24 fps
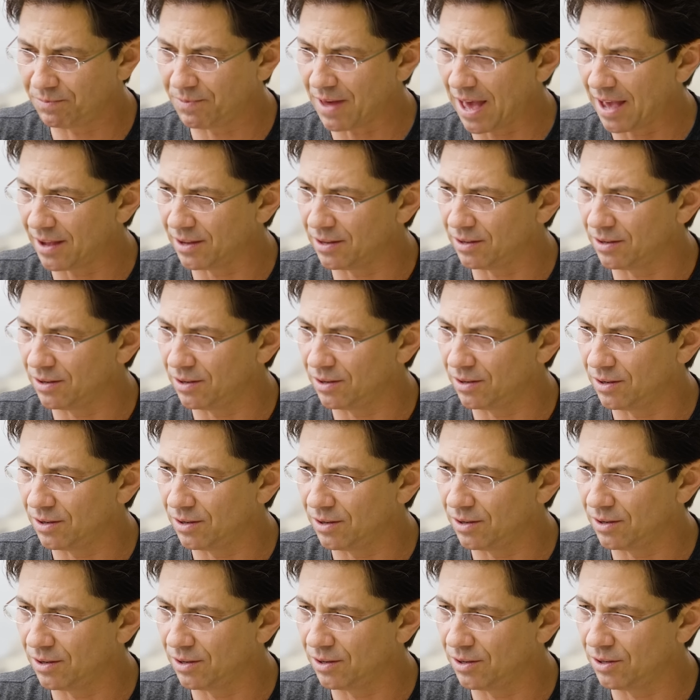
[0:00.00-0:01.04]
that
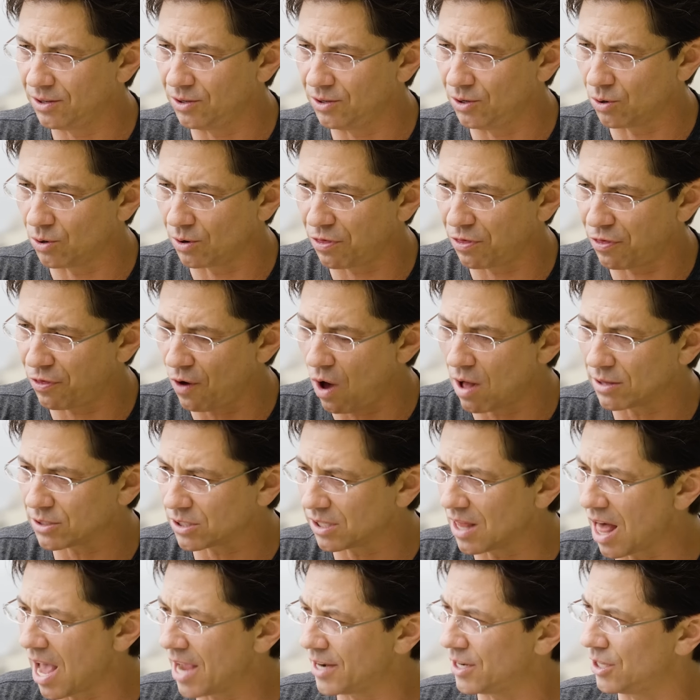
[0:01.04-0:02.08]
your
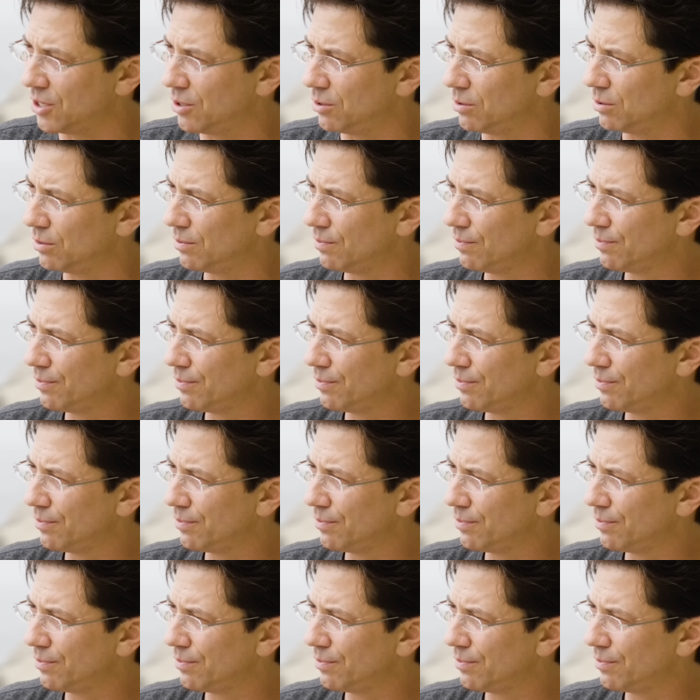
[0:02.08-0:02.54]
thoughts lie to you,